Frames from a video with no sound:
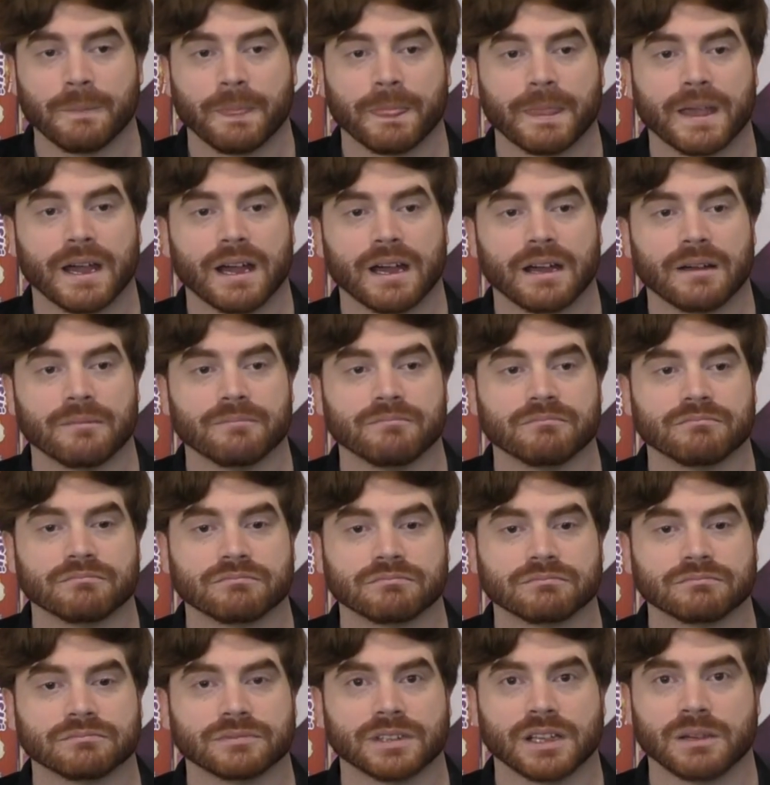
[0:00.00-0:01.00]
in
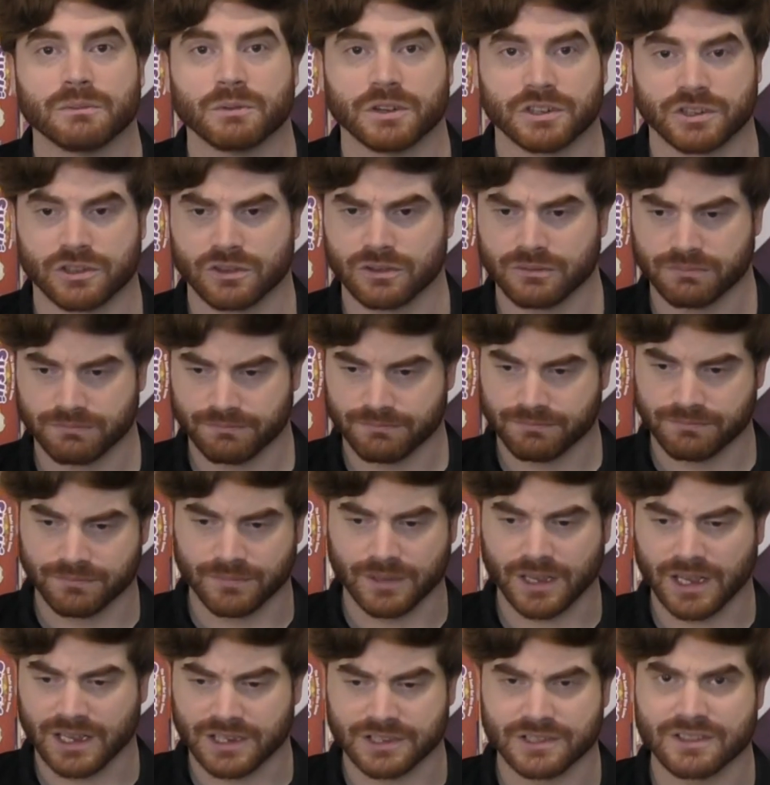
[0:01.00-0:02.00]
which
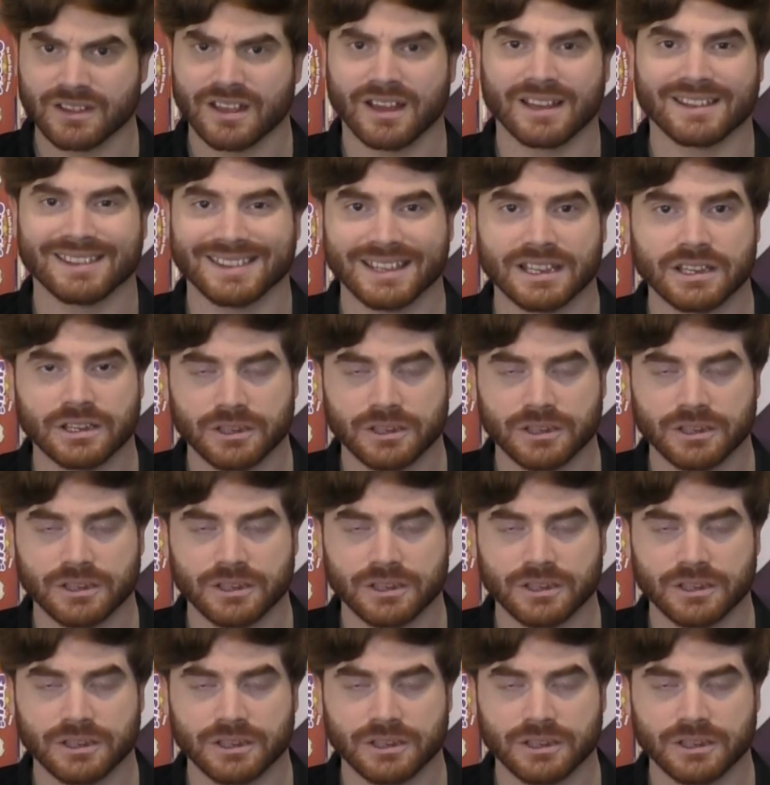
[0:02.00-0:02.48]
I think